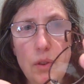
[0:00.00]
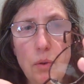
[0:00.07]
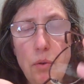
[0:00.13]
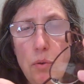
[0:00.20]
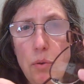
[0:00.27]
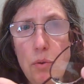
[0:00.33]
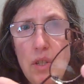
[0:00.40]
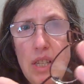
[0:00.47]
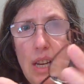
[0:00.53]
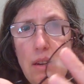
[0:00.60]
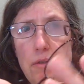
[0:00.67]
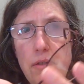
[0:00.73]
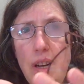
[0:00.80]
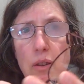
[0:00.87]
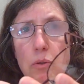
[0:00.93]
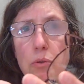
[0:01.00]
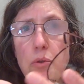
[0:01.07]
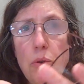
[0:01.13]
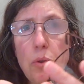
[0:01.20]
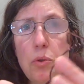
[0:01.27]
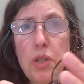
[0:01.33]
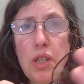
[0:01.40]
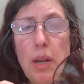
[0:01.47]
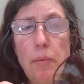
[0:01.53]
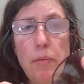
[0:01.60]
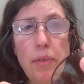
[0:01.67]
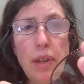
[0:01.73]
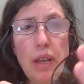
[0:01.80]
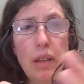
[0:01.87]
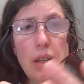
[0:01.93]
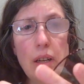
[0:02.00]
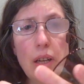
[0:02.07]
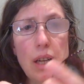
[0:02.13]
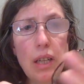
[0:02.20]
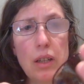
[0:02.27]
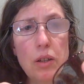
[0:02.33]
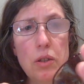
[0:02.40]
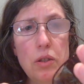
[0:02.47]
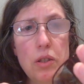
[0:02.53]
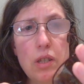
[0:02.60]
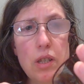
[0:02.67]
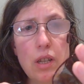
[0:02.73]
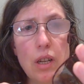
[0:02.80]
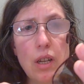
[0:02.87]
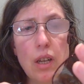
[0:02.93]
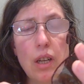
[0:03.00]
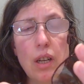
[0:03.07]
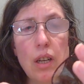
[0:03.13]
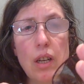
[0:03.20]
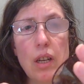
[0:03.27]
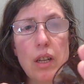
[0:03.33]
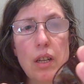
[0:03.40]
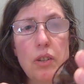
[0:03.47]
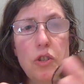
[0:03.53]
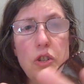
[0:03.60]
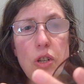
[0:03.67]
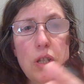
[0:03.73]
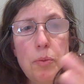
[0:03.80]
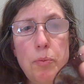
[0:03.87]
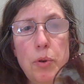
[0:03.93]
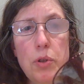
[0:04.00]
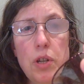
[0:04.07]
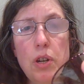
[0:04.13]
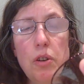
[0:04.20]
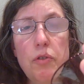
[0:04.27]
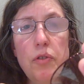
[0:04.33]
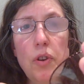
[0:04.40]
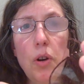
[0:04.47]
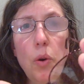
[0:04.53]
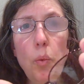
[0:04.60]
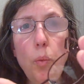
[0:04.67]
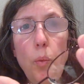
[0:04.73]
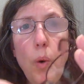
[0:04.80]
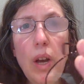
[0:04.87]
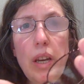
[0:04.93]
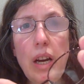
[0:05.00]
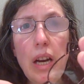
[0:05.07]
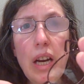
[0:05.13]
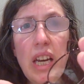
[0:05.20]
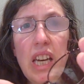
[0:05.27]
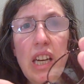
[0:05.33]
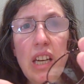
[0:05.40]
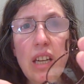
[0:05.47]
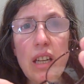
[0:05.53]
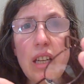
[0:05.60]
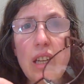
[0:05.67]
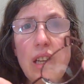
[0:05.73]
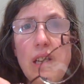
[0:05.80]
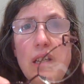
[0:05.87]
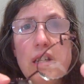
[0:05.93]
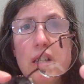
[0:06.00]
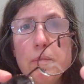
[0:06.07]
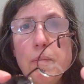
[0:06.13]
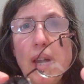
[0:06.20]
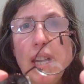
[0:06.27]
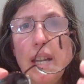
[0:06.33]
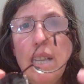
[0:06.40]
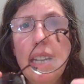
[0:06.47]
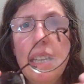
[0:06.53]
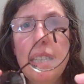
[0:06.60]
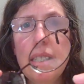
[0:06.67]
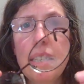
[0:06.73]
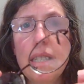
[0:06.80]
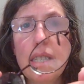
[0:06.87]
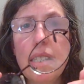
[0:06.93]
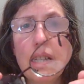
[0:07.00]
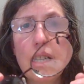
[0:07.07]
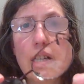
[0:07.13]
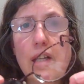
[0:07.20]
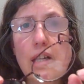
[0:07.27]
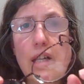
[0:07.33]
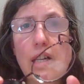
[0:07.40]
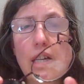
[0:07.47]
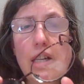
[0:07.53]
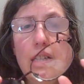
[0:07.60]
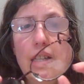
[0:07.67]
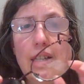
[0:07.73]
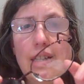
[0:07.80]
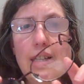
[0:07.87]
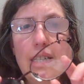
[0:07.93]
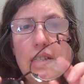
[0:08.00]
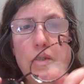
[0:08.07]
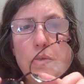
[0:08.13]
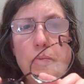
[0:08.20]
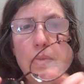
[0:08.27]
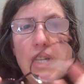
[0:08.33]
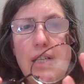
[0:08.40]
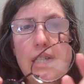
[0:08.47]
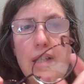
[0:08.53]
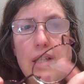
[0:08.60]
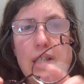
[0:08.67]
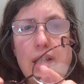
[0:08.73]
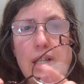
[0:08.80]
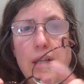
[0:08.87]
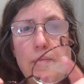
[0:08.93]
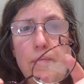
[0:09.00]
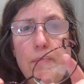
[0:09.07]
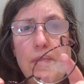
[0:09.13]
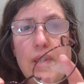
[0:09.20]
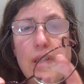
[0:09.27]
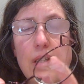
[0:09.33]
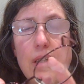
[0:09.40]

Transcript: or cellophane or something that I could just put over one eye to make it a little bit, to